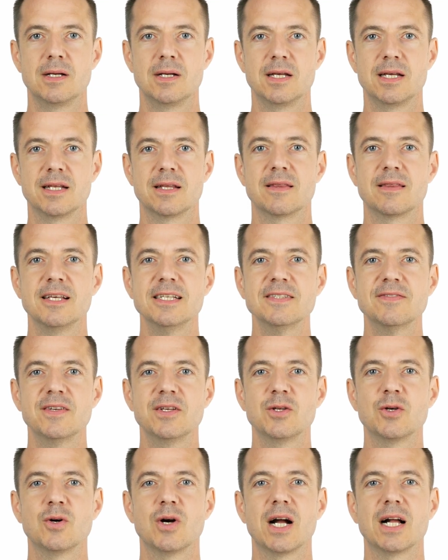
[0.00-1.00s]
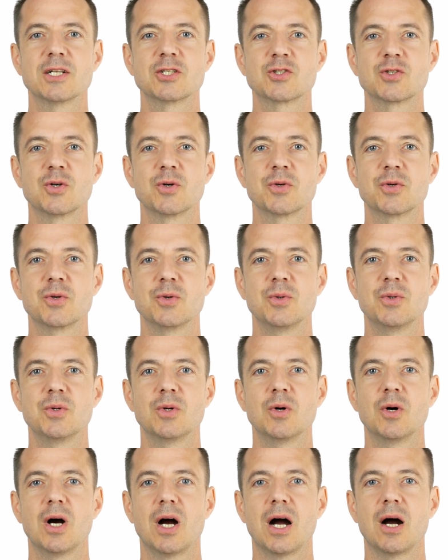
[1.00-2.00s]
In this video, I'll show you
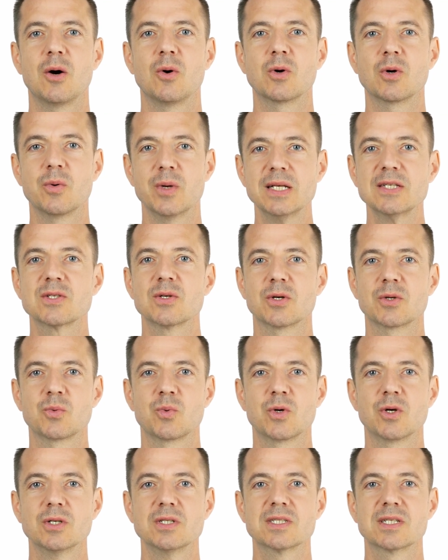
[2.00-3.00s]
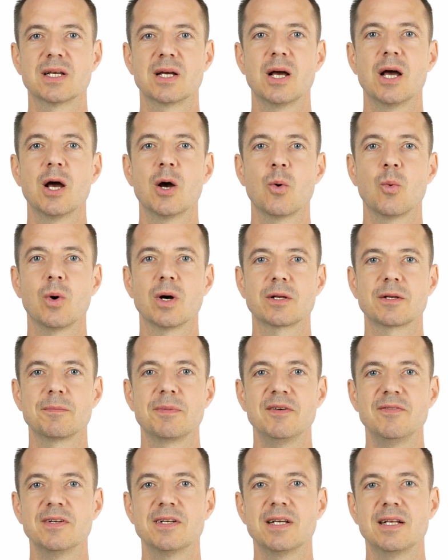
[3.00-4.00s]
how Quicksort works, what
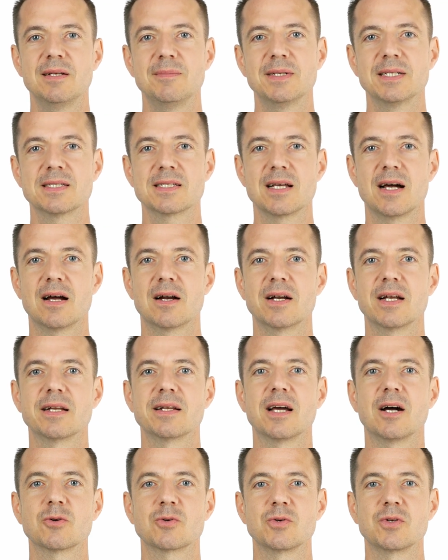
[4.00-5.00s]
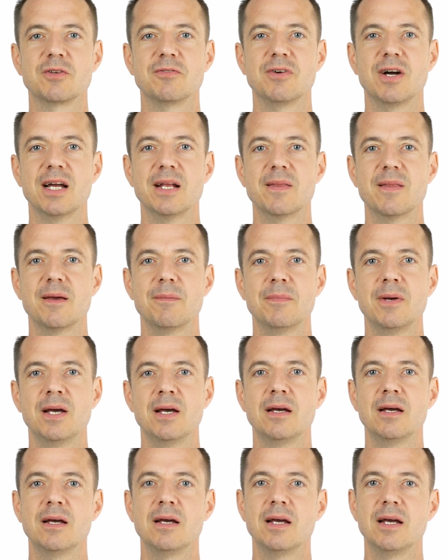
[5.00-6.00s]
pivot elements are and how to define them,
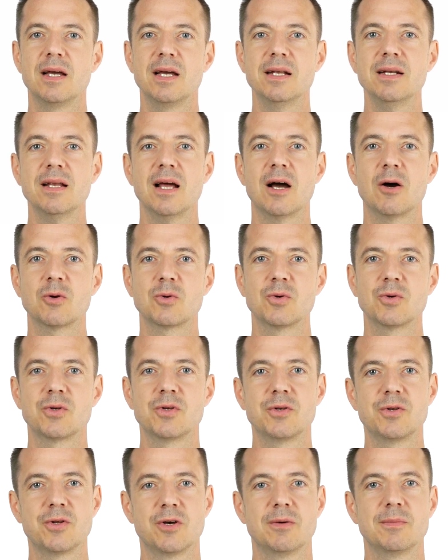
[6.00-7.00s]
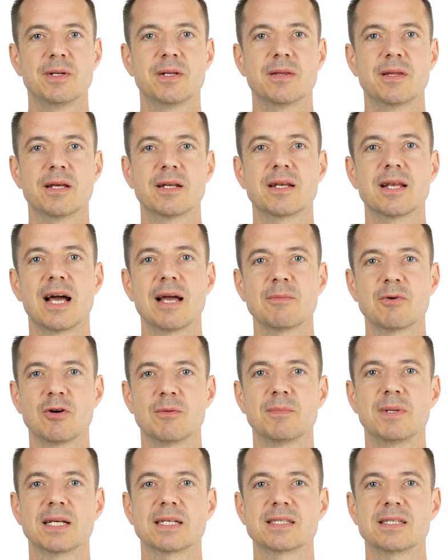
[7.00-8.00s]
and how to determine the time
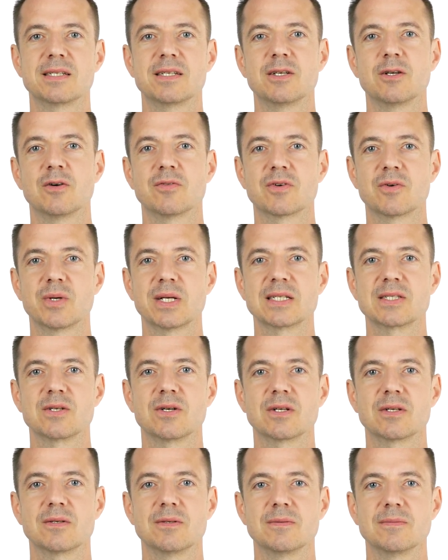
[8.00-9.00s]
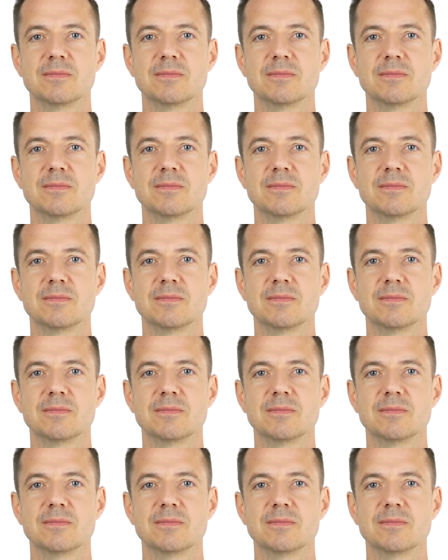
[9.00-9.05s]
complexity of Quicksort.